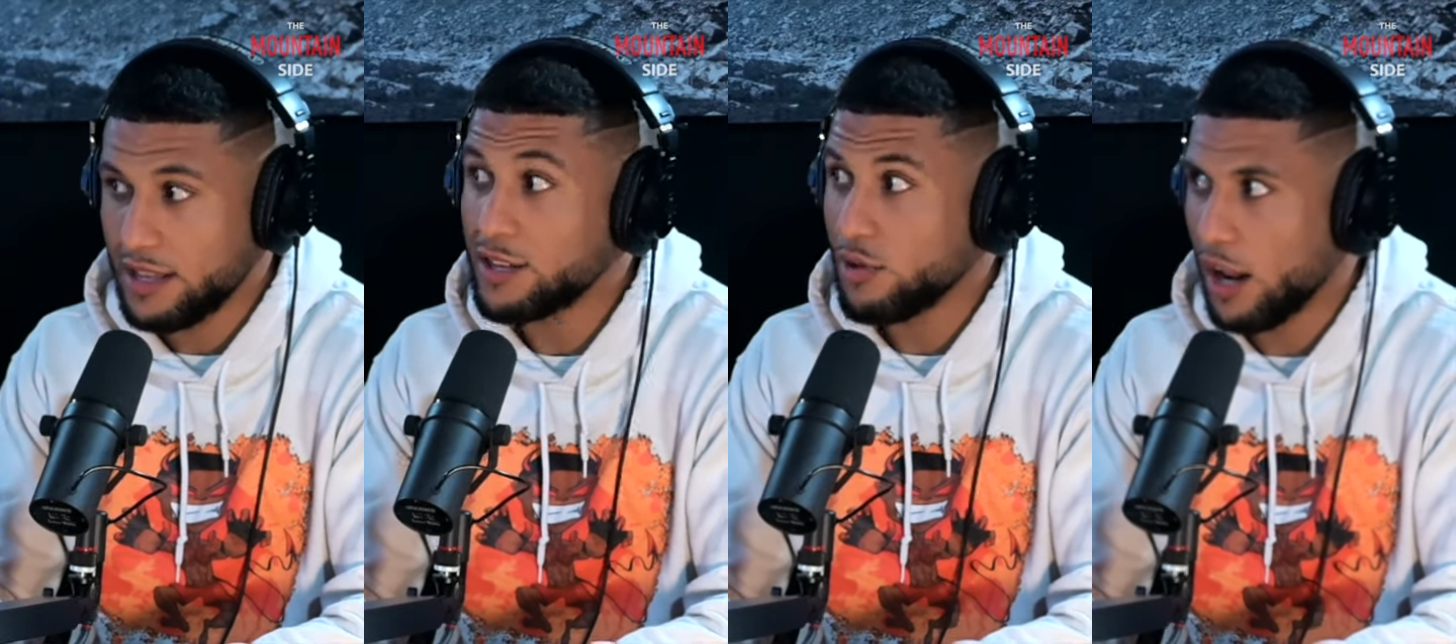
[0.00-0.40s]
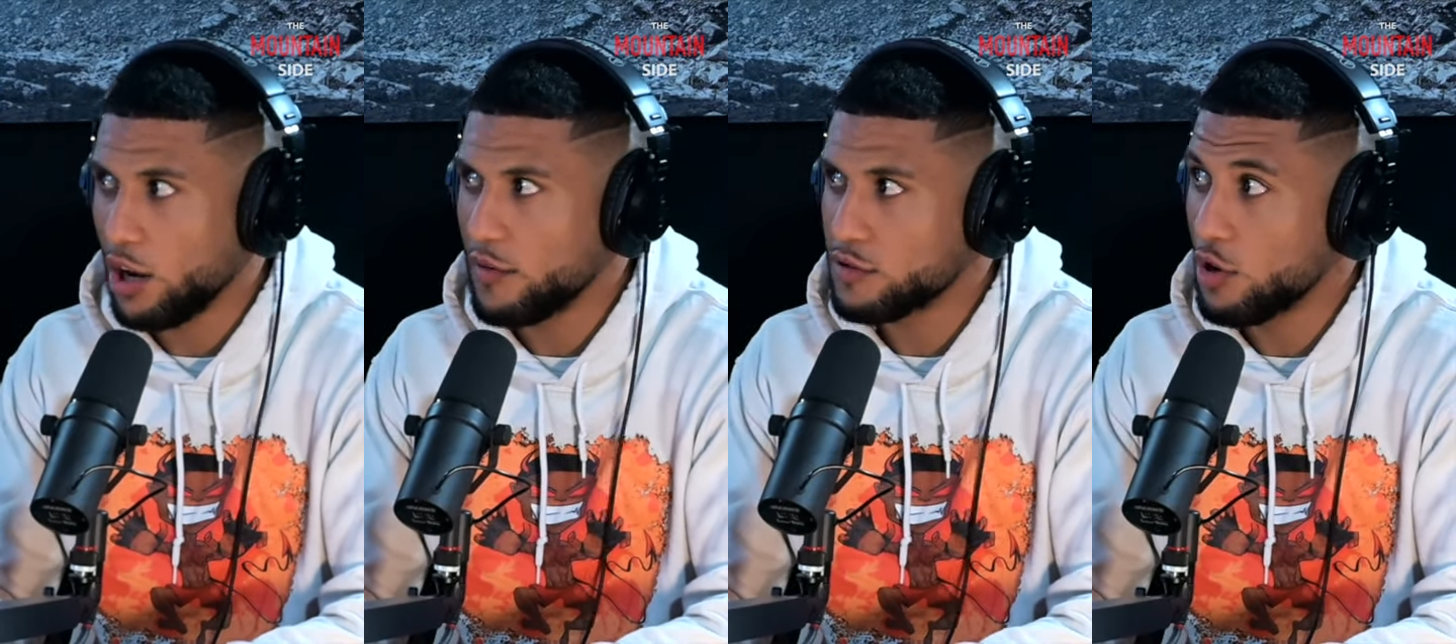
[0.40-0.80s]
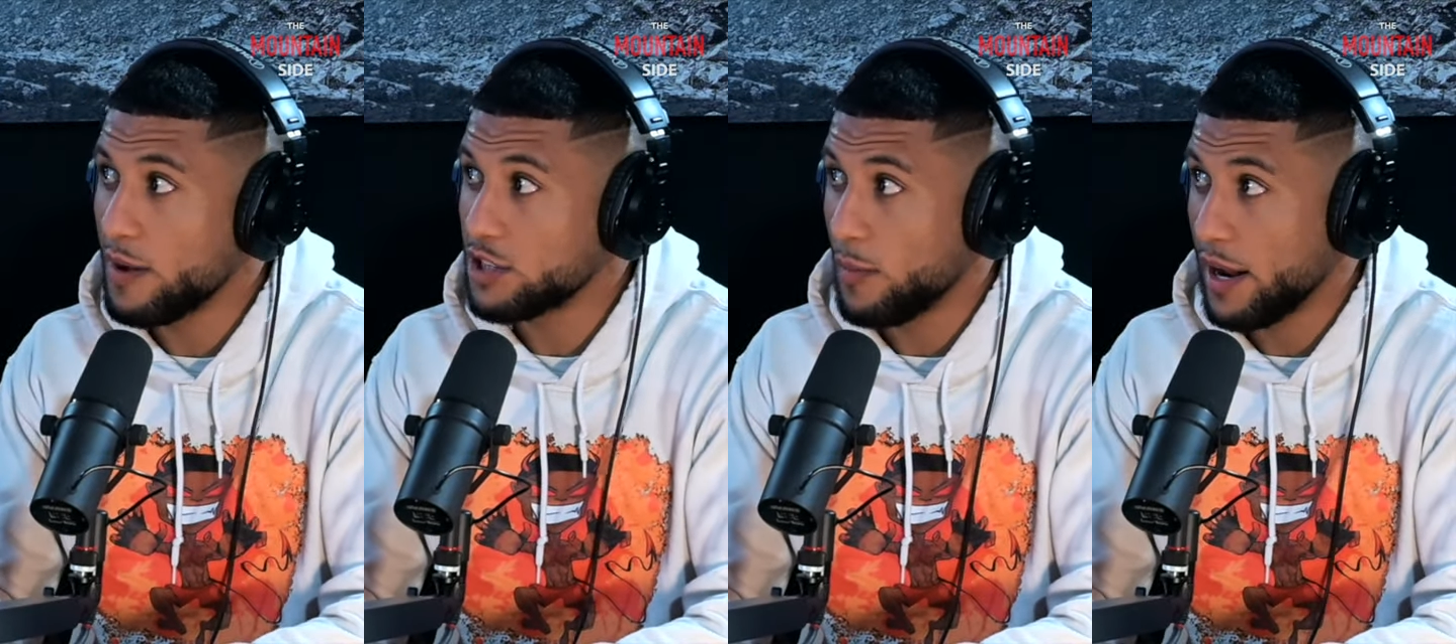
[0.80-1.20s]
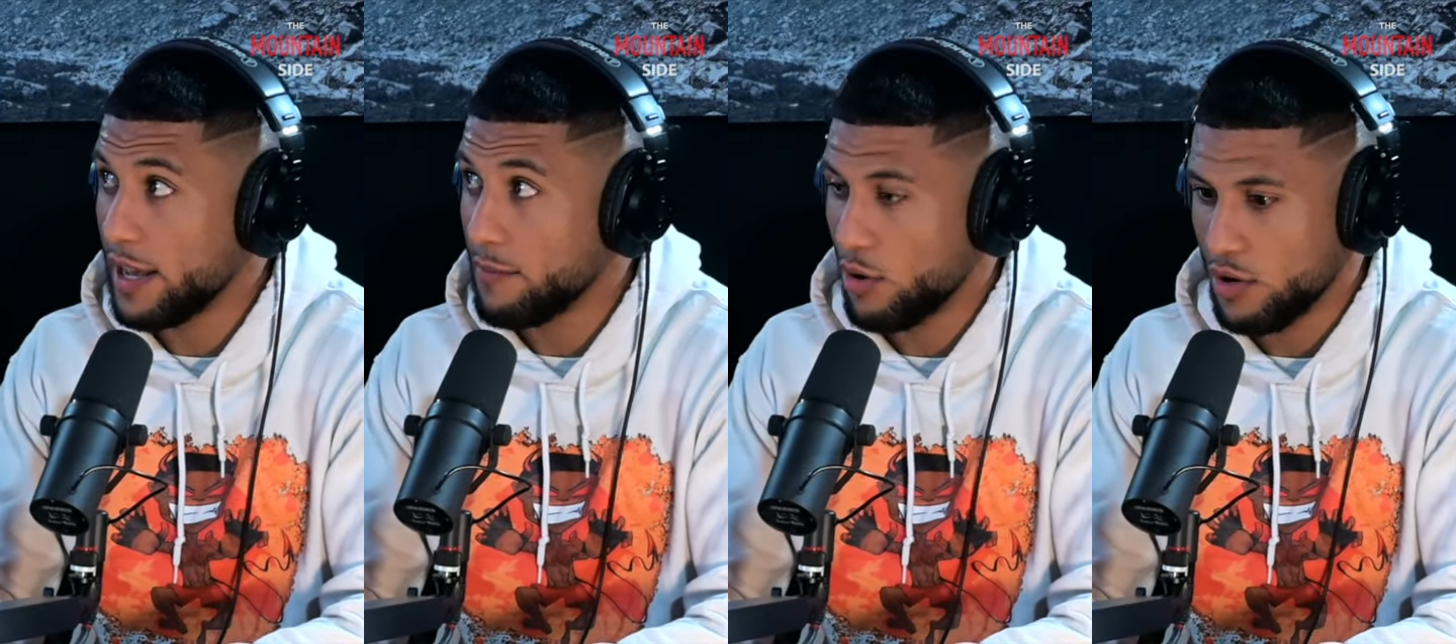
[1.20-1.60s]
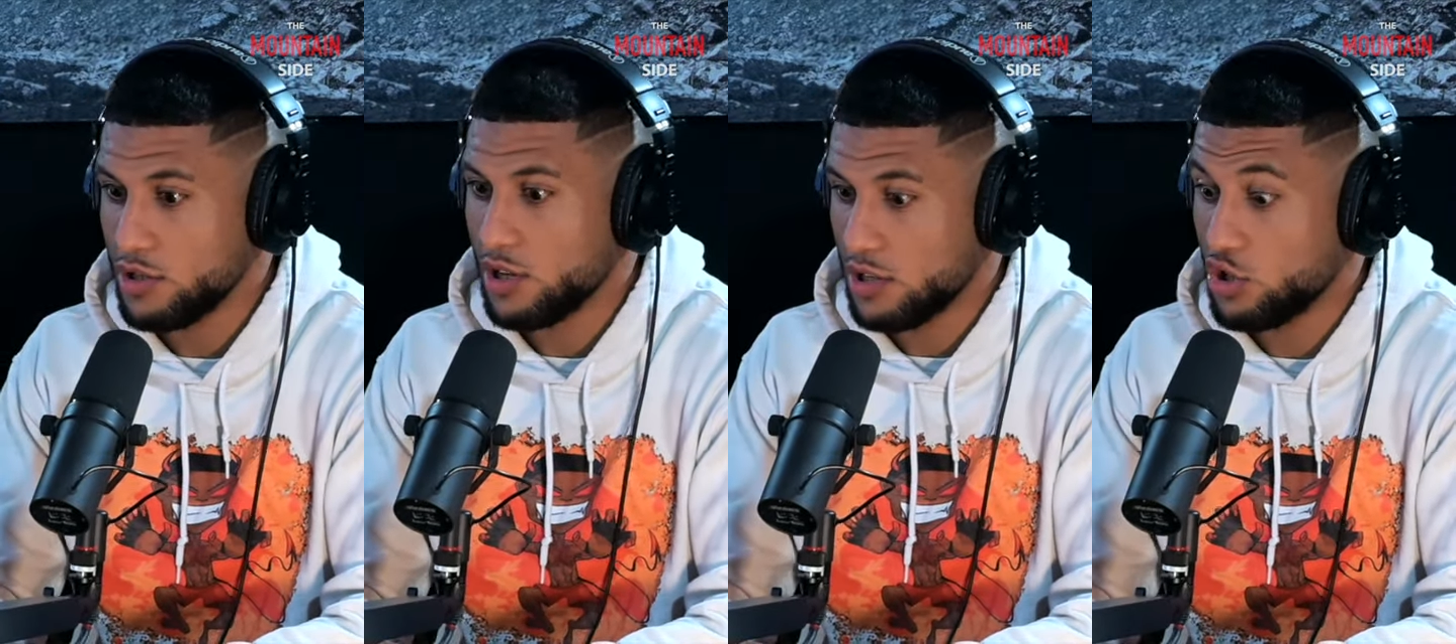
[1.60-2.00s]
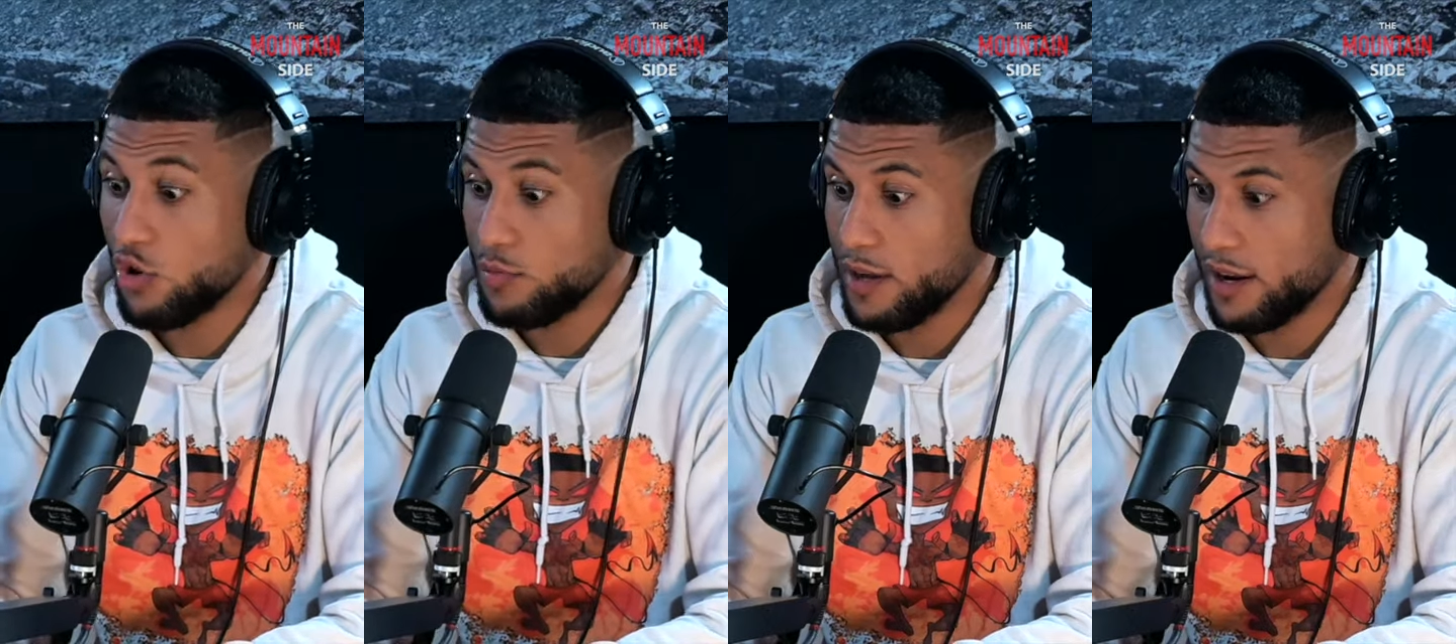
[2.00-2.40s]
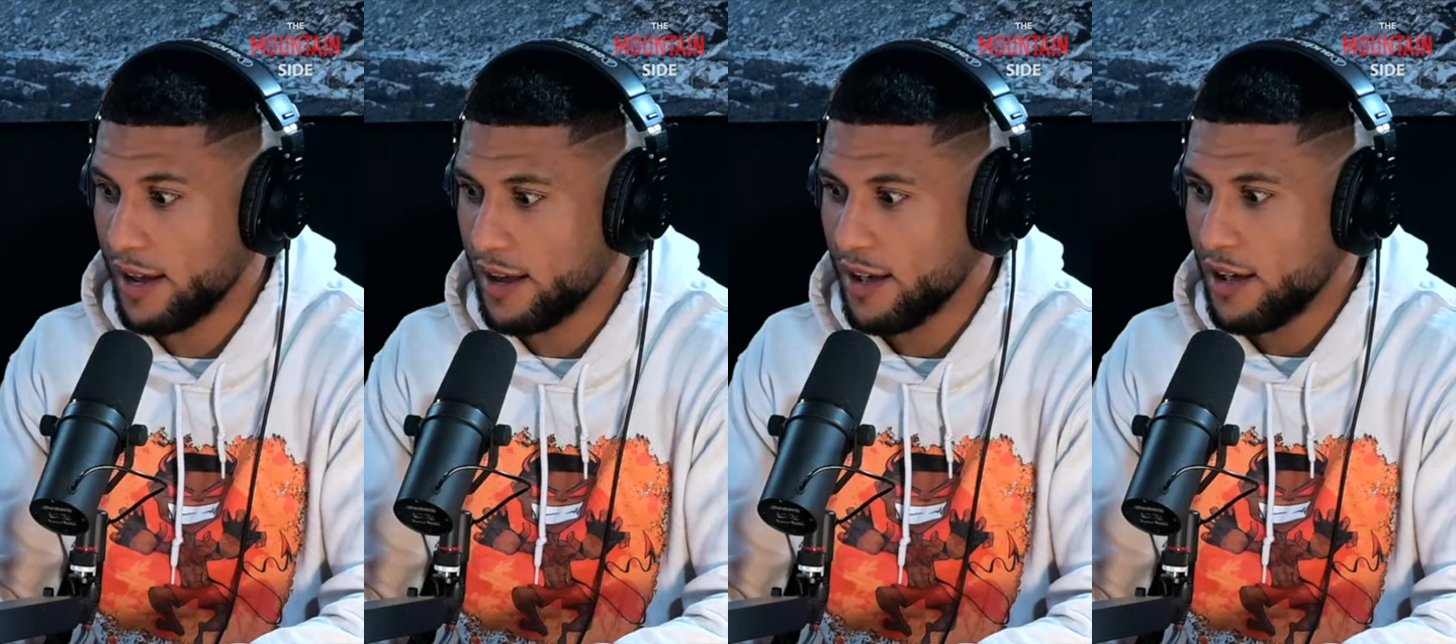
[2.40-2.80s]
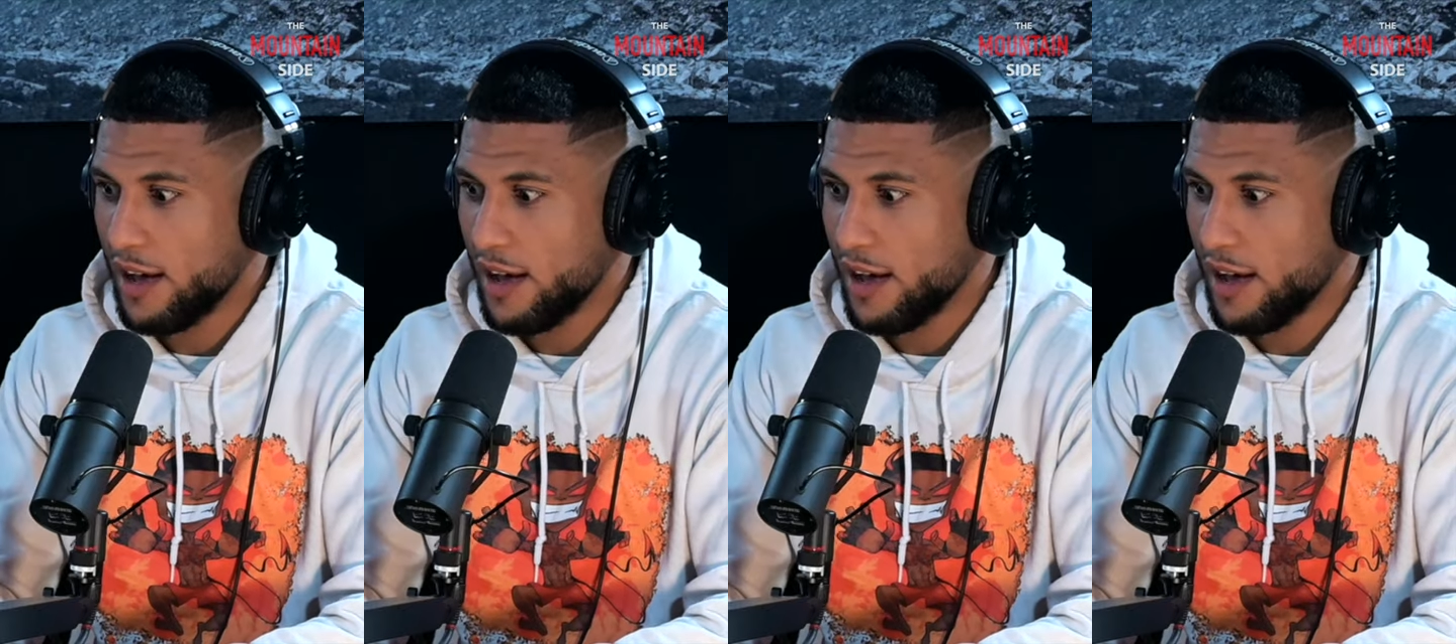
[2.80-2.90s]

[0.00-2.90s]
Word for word: That's what I love so much about him, bro. He, it showed me a, like